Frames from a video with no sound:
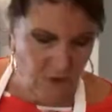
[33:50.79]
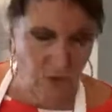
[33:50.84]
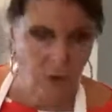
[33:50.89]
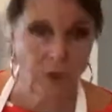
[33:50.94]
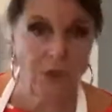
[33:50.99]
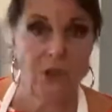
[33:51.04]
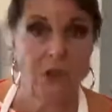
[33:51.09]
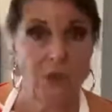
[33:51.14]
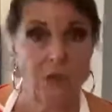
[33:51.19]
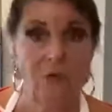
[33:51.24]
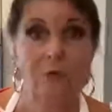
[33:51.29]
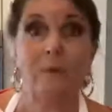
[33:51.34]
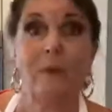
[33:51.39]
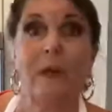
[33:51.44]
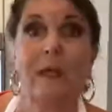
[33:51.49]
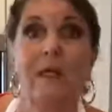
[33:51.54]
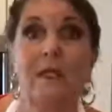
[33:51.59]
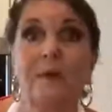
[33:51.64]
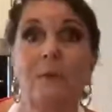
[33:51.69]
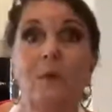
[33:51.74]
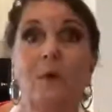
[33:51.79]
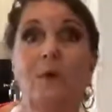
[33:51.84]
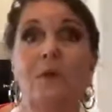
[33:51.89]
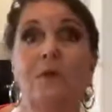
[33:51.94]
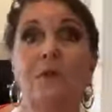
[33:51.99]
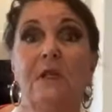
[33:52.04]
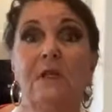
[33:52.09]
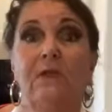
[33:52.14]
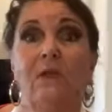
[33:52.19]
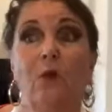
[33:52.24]
You can use bigger
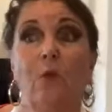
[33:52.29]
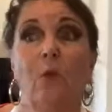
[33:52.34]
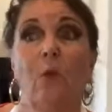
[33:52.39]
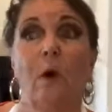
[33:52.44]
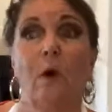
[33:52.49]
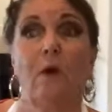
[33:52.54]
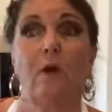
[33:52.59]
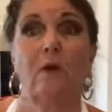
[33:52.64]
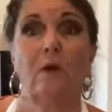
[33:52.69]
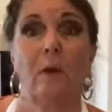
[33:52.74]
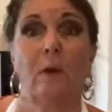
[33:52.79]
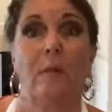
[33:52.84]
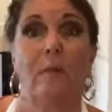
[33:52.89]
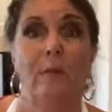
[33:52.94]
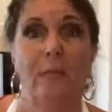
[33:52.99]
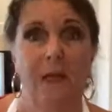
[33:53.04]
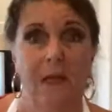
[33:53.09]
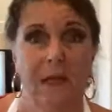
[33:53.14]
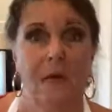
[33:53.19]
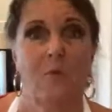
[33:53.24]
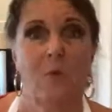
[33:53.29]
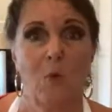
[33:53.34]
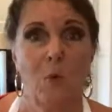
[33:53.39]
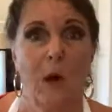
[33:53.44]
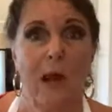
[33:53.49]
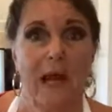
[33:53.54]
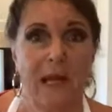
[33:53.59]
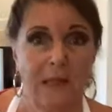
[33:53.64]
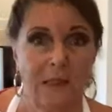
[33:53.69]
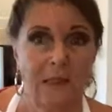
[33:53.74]
spoons if you want bigger
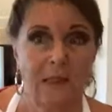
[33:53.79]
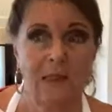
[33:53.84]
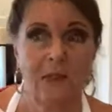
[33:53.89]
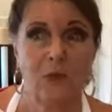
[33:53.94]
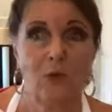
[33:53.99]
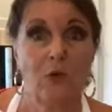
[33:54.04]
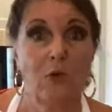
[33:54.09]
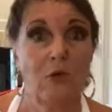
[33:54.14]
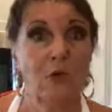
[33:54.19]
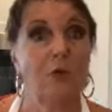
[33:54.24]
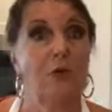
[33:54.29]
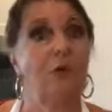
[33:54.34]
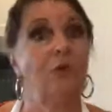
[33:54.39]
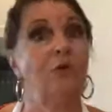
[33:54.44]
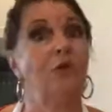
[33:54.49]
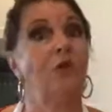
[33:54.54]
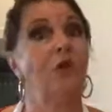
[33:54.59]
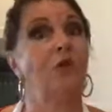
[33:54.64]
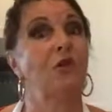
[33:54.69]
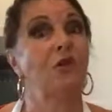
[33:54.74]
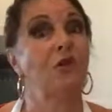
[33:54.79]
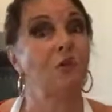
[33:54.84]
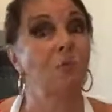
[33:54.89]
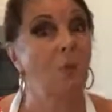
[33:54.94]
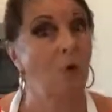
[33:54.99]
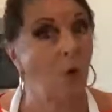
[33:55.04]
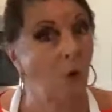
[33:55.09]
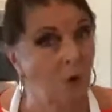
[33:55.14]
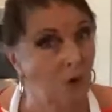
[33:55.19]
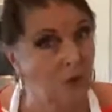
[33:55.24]
meringues. You can use
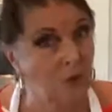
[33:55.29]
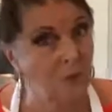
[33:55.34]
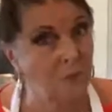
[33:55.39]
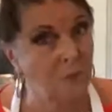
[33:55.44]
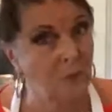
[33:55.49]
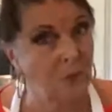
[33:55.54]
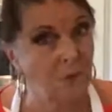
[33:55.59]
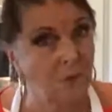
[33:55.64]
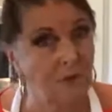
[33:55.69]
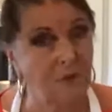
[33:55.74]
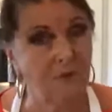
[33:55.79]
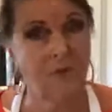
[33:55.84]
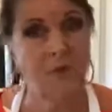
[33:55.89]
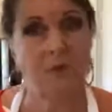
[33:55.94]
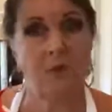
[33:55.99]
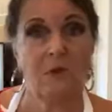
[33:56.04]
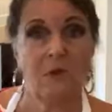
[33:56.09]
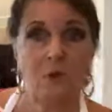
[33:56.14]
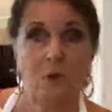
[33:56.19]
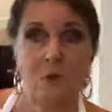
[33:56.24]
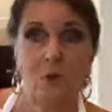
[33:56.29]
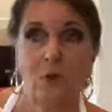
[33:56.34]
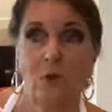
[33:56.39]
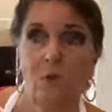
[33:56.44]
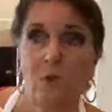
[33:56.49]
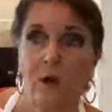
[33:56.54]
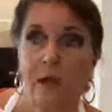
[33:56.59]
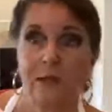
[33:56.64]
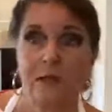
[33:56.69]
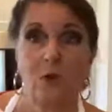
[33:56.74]
smaller spoons if you want
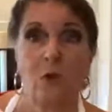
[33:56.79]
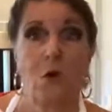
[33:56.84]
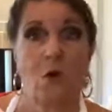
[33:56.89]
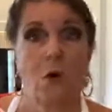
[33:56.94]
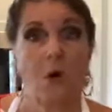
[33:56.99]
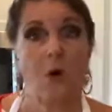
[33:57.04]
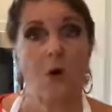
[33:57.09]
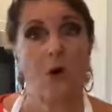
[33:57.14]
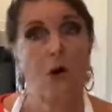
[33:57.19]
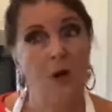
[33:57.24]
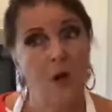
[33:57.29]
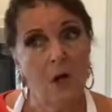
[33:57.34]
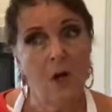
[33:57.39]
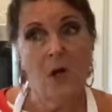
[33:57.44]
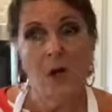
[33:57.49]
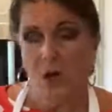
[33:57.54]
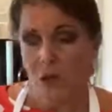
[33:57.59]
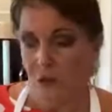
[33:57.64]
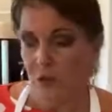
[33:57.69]
smaller meringues, or